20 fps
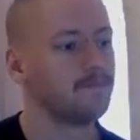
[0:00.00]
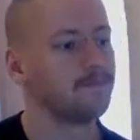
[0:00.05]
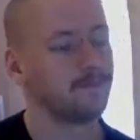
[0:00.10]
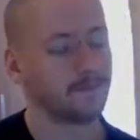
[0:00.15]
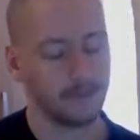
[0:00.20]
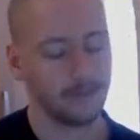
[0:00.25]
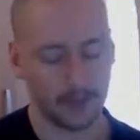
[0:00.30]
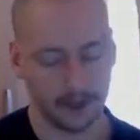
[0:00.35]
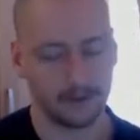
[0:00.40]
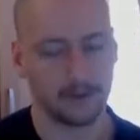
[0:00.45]

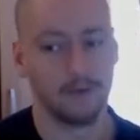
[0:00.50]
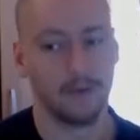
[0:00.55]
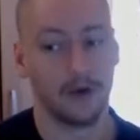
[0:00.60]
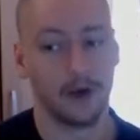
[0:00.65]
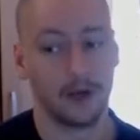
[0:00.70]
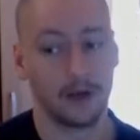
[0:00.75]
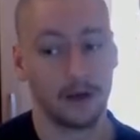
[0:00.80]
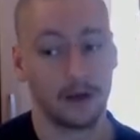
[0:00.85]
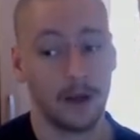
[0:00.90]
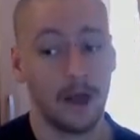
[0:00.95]
Doesn't
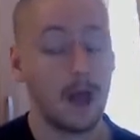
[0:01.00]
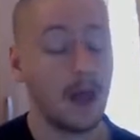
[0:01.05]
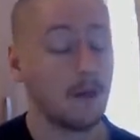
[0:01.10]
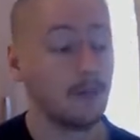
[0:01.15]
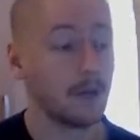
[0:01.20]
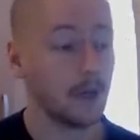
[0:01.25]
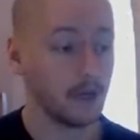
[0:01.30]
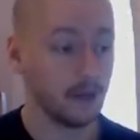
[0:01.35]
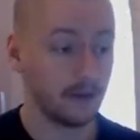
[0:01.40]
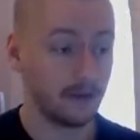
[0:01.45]
work.
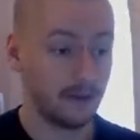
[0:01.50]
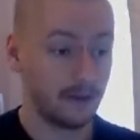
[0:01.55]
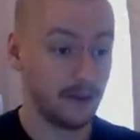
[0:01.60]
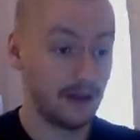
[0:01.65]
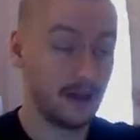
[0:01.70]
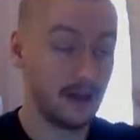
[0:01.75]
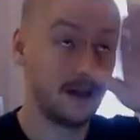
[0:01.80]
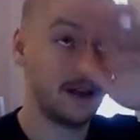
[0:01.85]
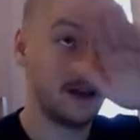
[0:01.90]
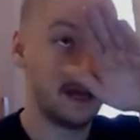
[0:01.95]
Because
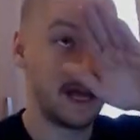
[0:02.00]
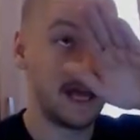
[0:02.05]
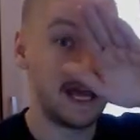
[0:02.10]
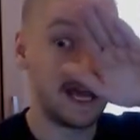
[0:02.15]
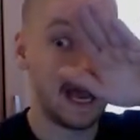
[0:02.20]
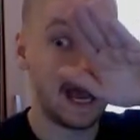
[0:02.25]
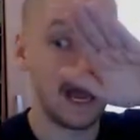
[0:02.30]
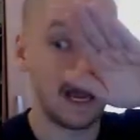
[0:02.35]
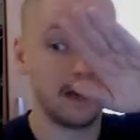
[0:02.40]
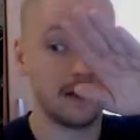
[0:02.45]

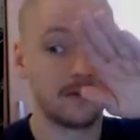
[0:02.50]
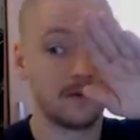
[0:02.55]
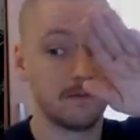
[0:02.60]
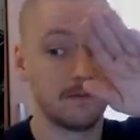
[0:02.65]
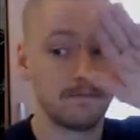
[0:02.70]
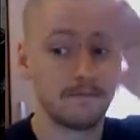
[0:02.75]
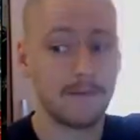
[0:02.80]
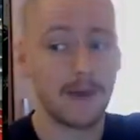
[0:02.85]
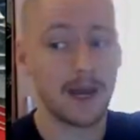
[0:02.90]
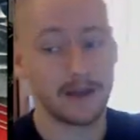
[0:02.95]
he hits
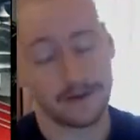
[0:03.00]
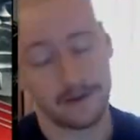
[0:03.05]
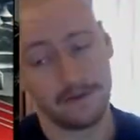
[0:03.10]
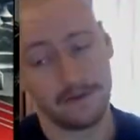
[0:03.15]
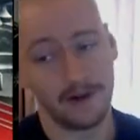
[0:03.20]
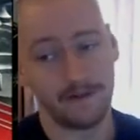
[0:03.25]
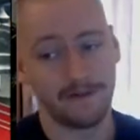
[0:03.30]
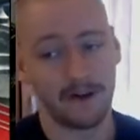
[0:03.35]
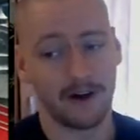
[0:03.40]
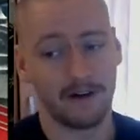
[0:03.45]
massively far